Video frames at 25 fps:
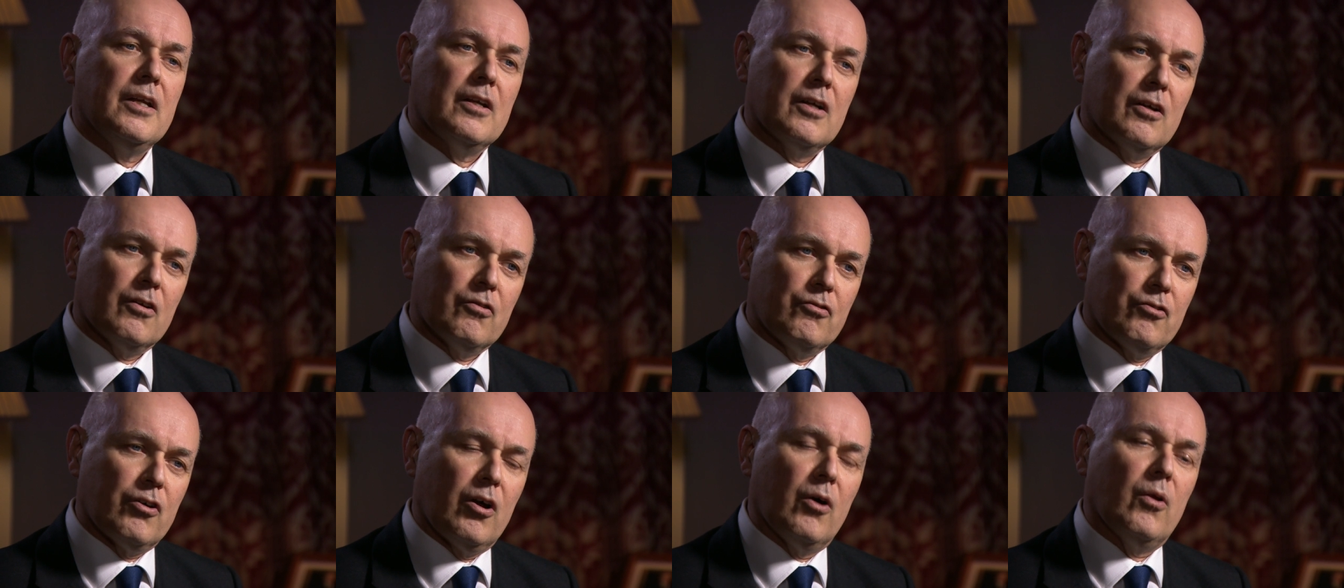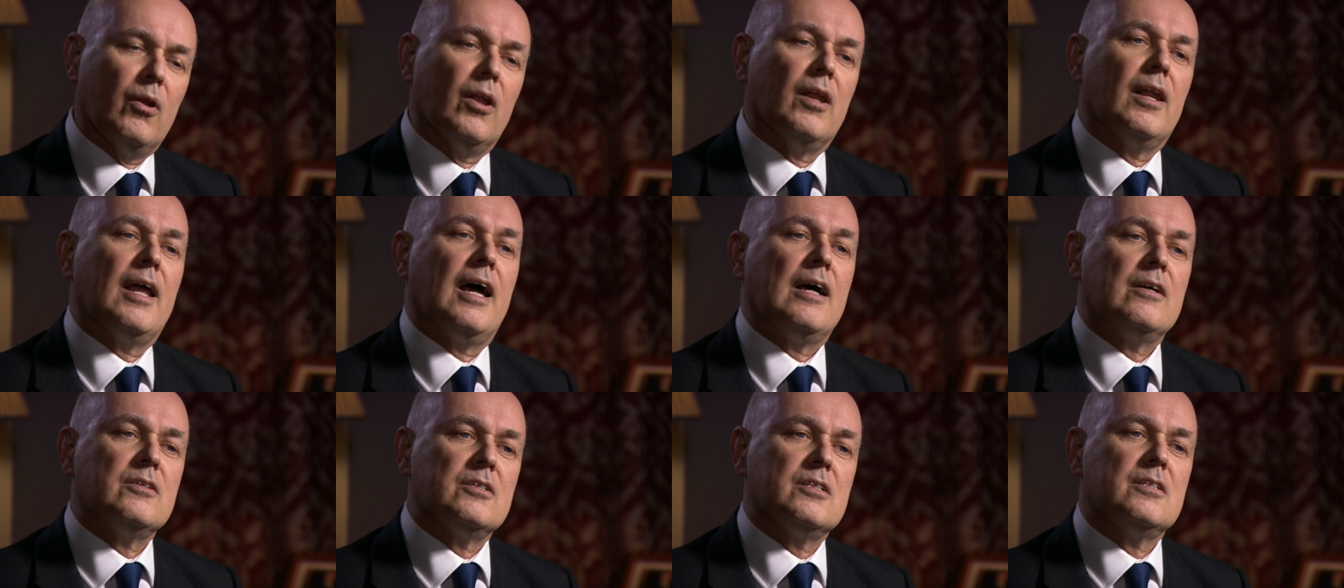in control
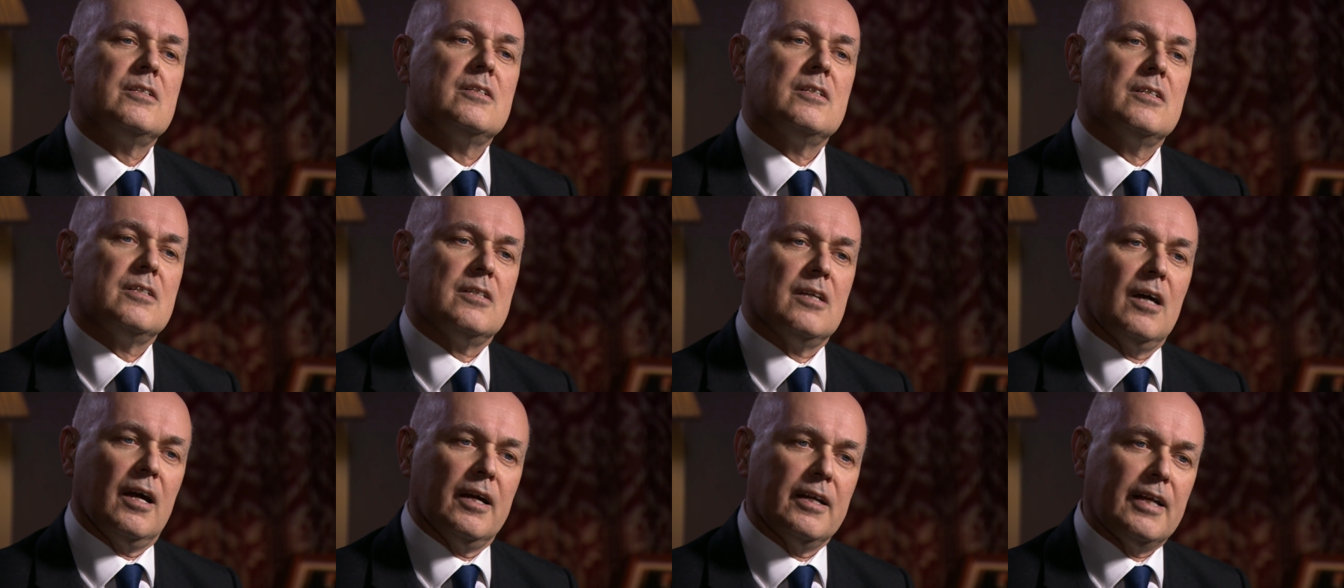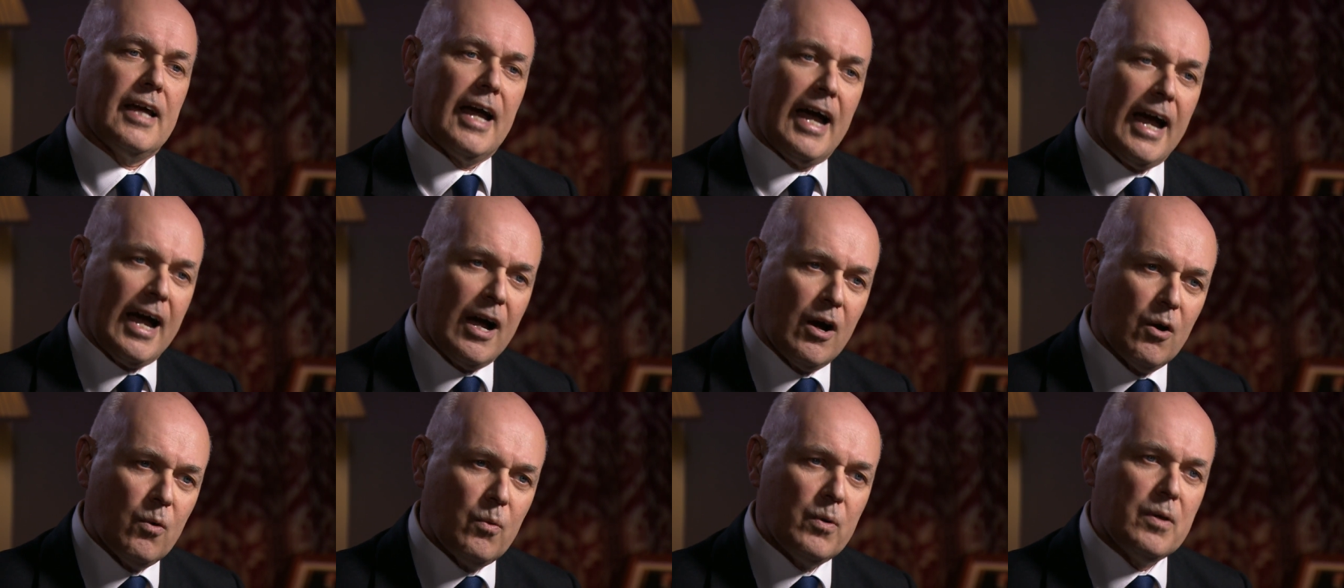allows us to decide
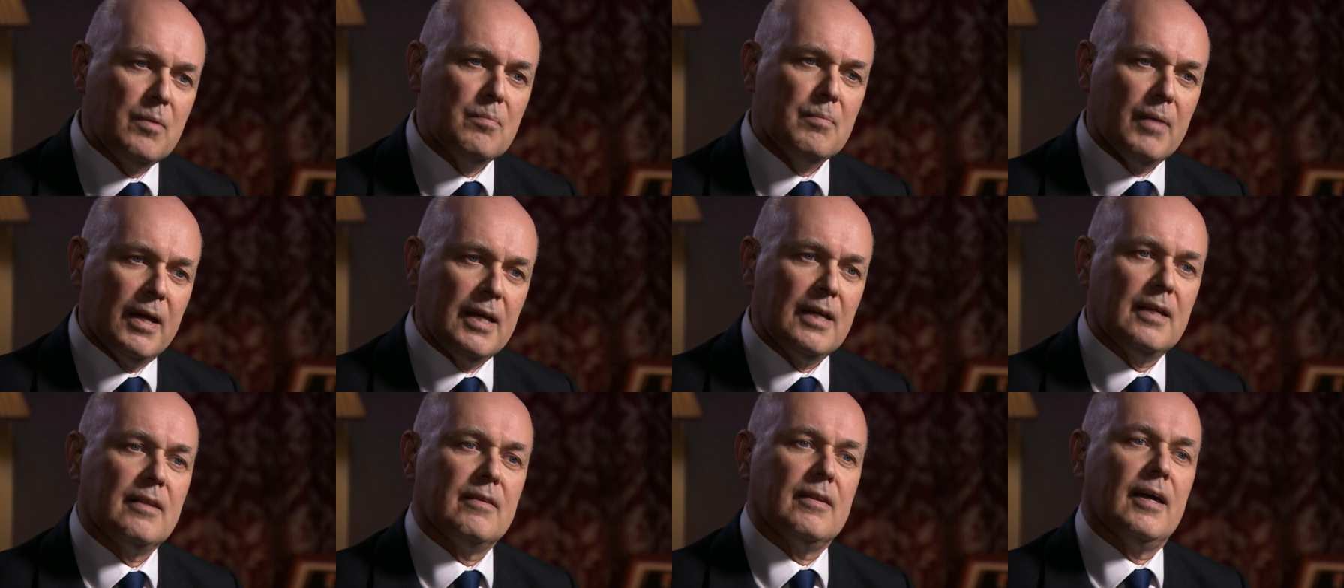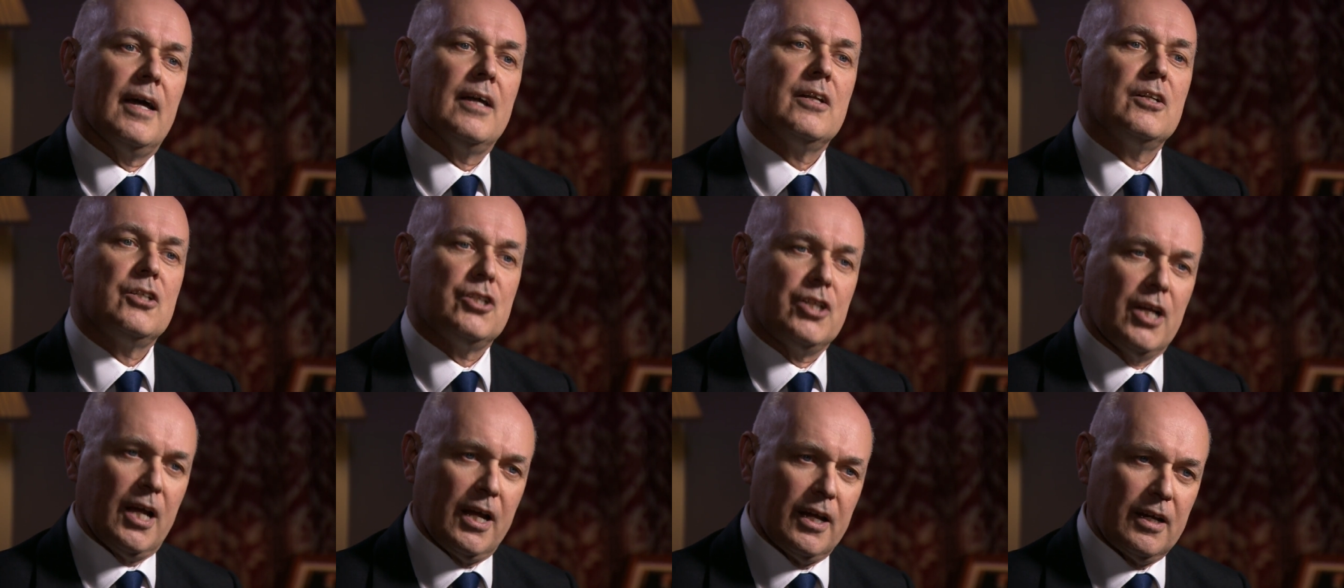how we make that
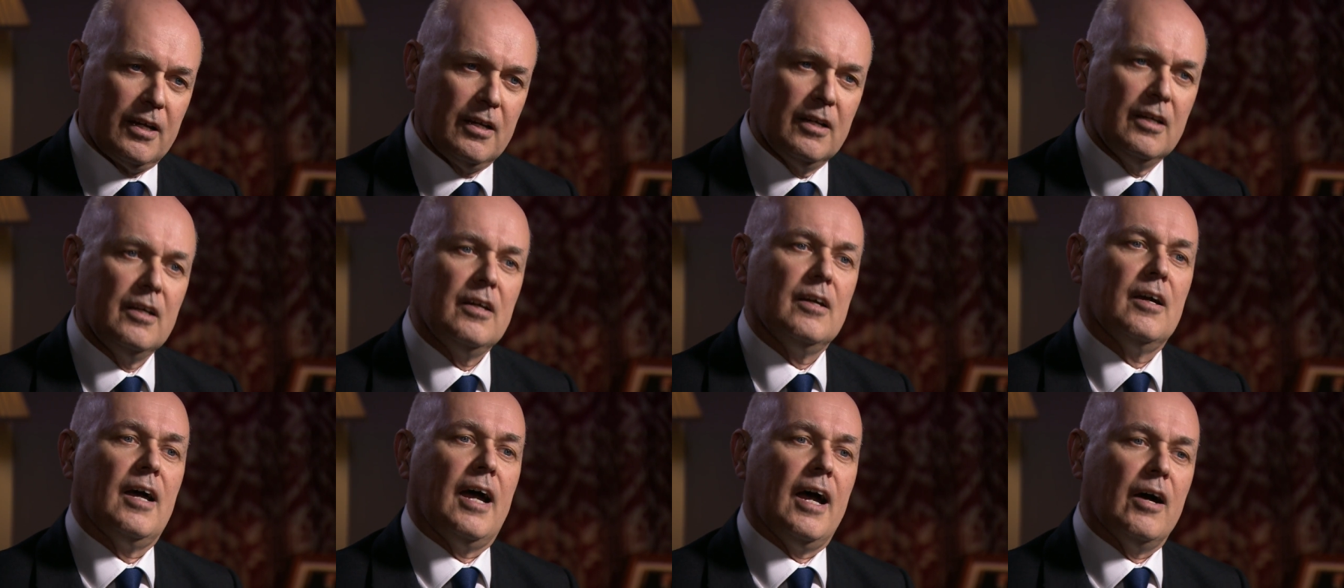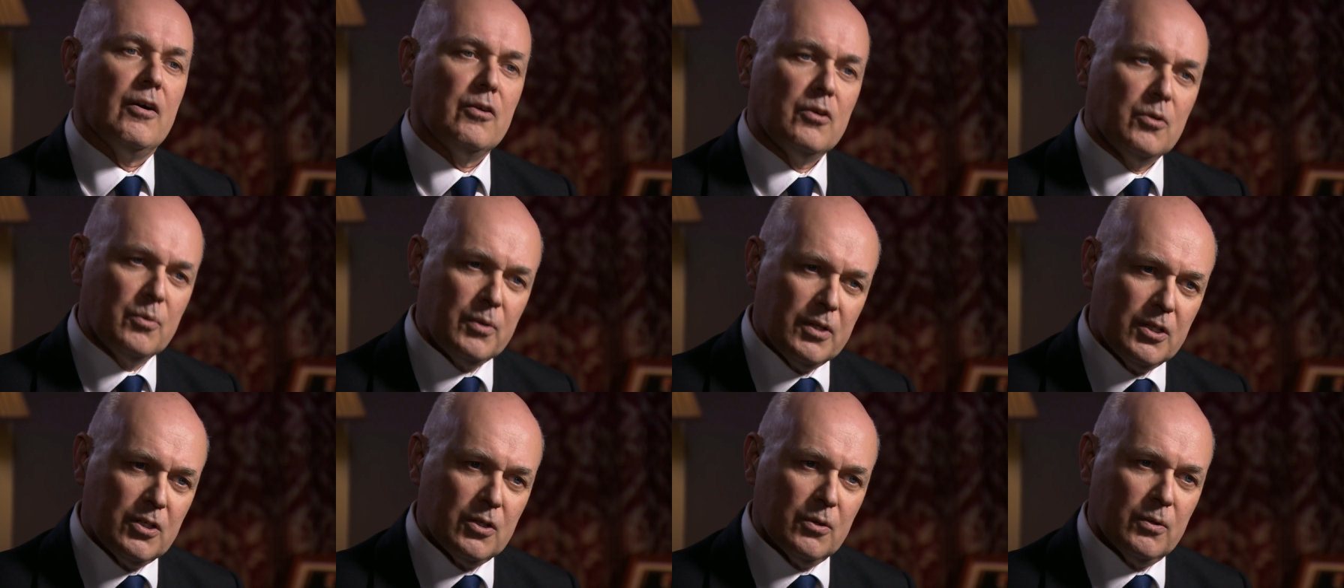check. How do
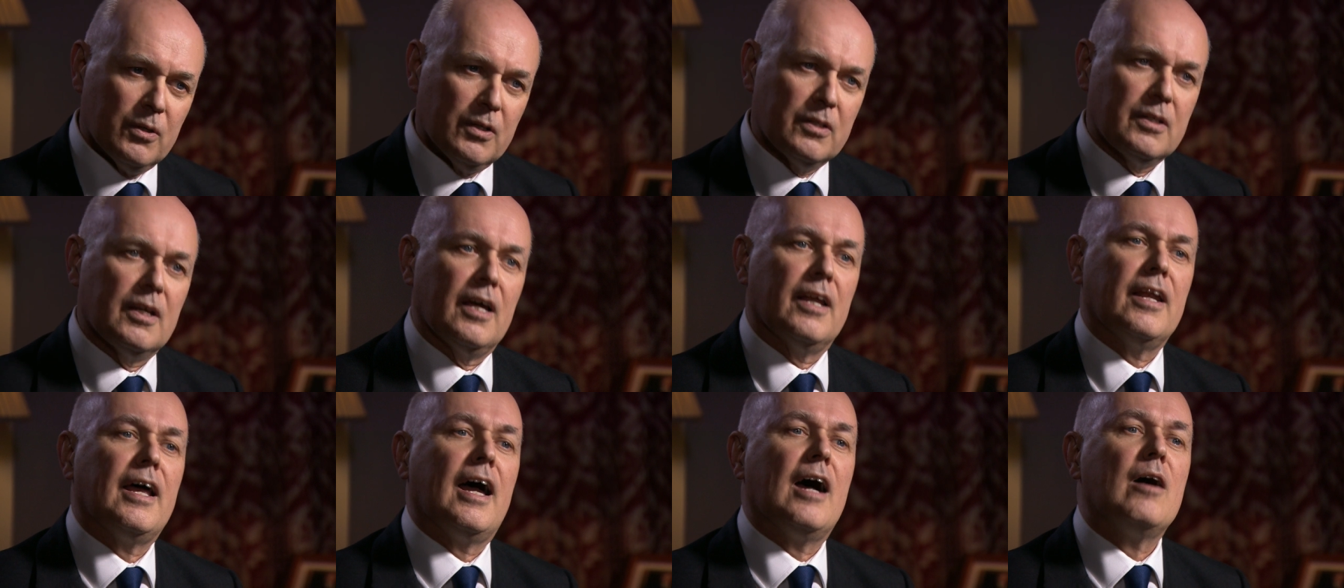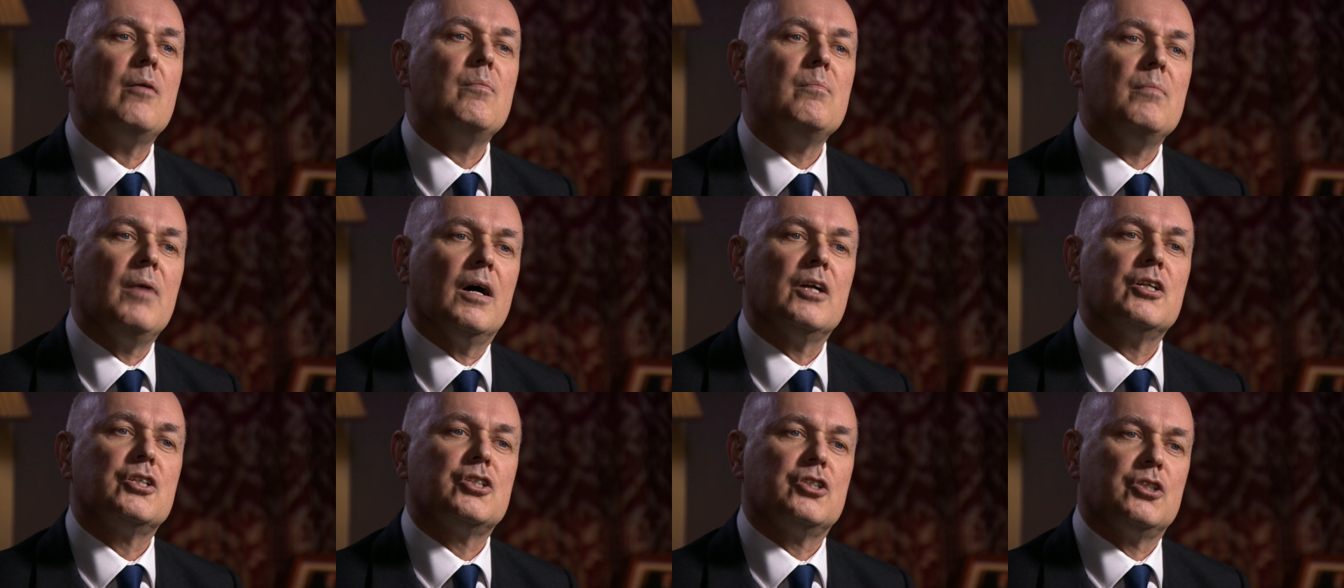we do it, and how but
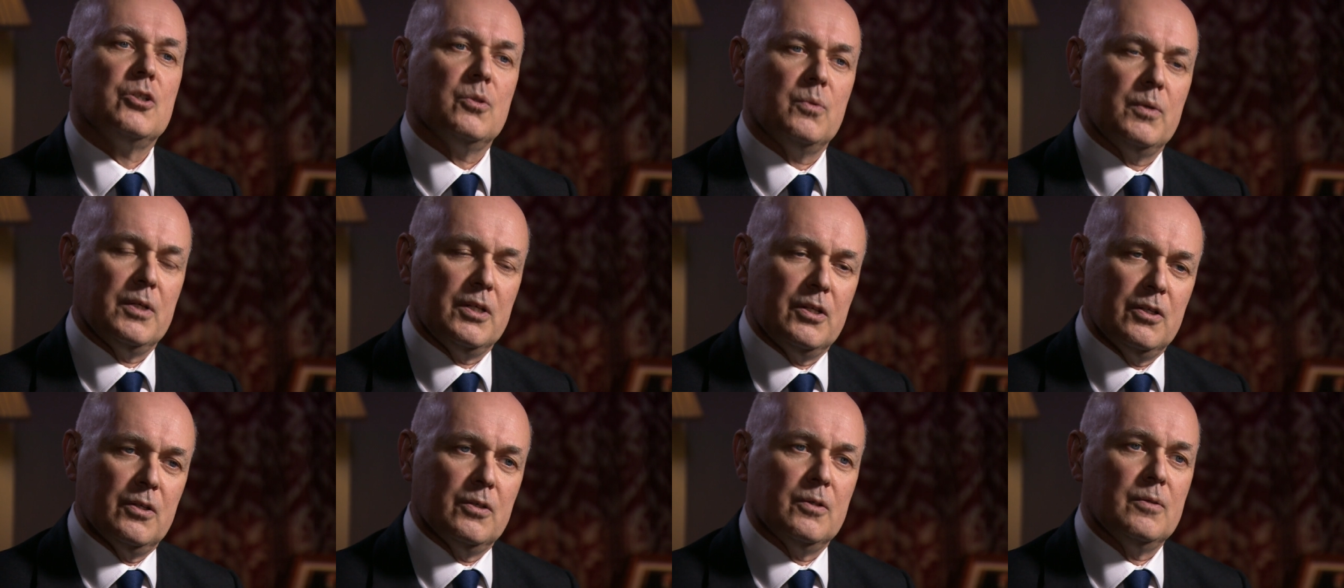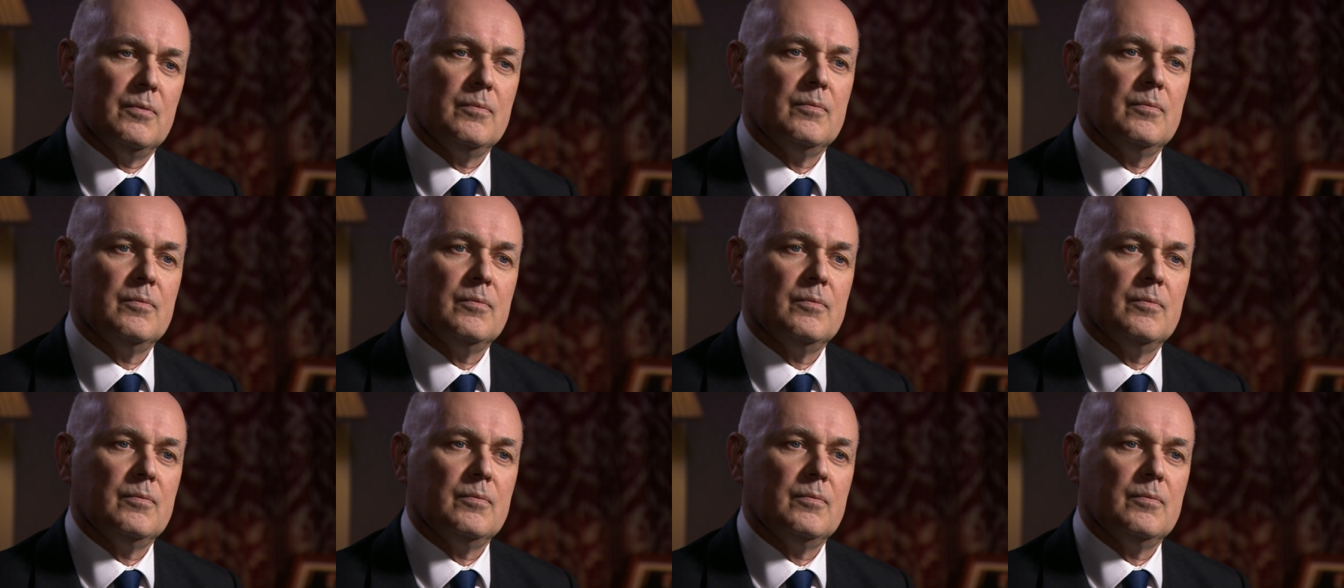much do we What are we stopped